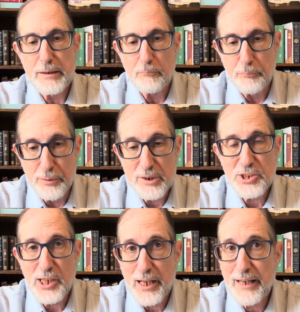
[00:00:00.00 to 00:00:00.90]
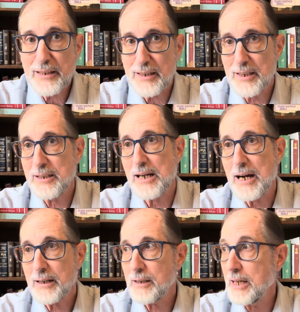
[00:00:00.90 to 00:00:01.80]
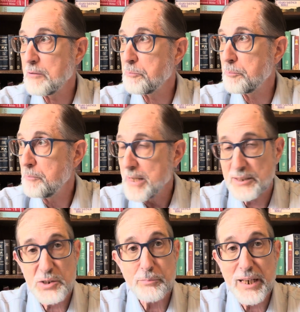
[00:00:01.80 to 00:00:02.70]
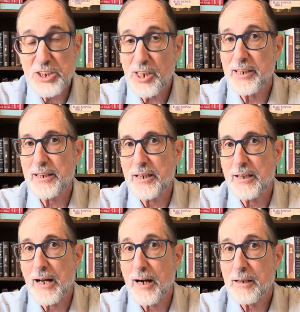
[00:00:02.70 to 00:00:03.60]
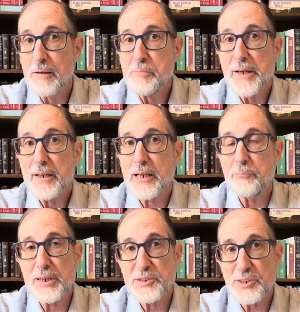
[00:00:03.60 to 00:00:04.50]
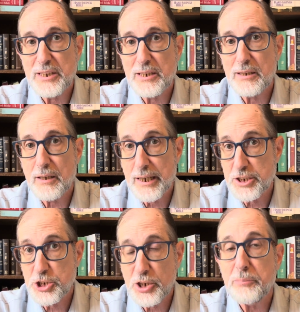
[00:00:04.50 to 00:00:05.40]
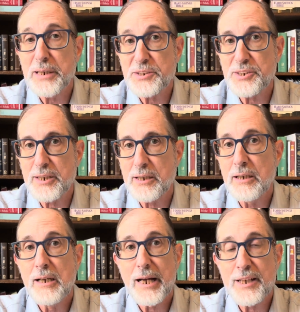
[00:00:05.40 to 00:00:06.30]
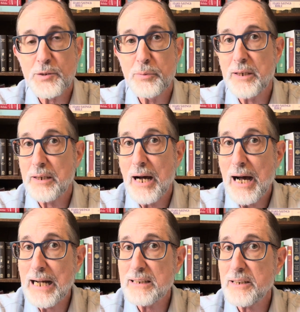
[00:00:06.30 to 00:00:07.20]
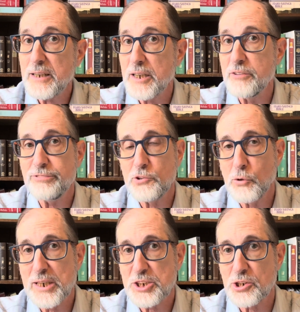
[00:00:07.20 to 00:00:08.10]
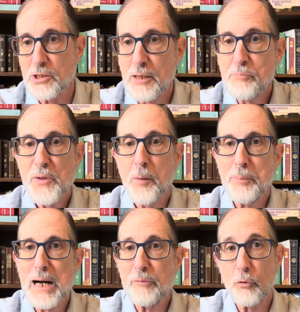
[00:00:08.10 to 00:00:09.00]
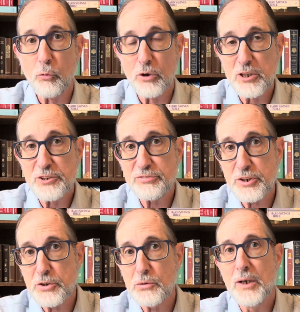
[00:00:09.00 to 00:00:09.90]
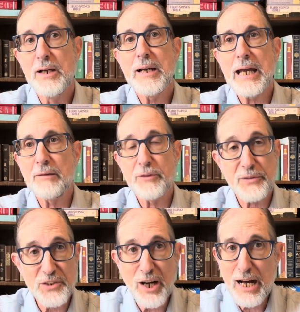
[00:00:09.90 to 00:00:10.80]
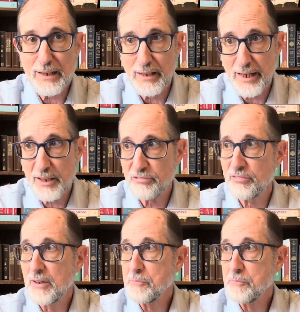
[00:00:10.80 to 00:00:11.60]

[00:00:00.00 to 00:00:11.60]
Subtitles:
Books like Enoch, and especially Enoch, can be seen and should be seen as being highly influential upon the worldview and the thought life,